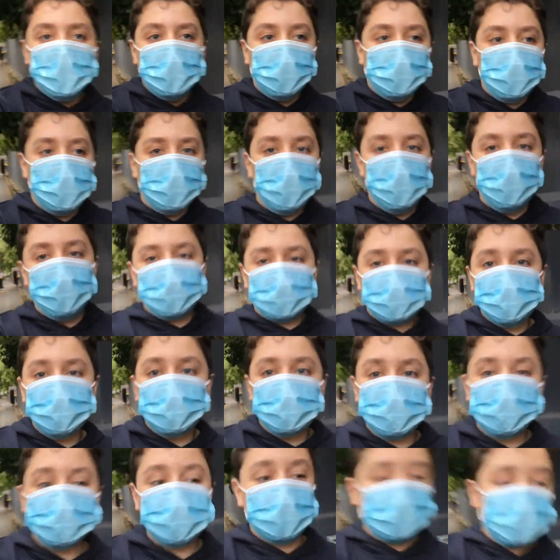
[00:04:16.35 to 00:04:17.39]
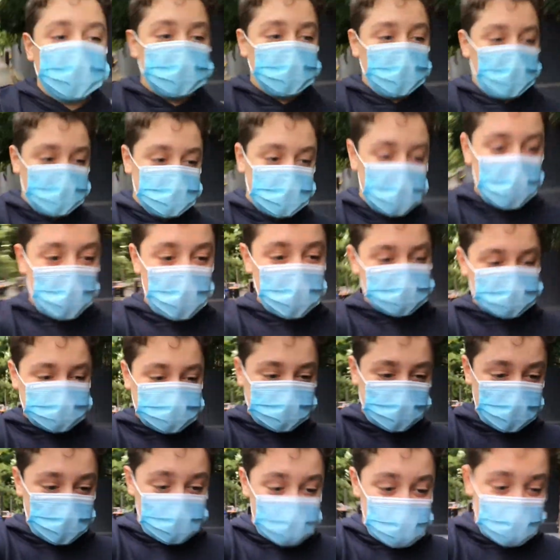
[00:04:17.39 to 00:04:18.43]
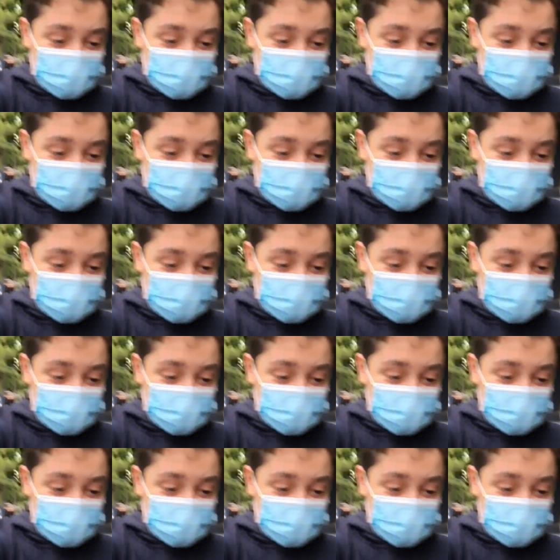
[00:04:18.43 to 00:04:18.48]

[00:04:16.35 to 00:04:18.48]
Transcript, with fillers: Uh, cannot believe it, I'm about to see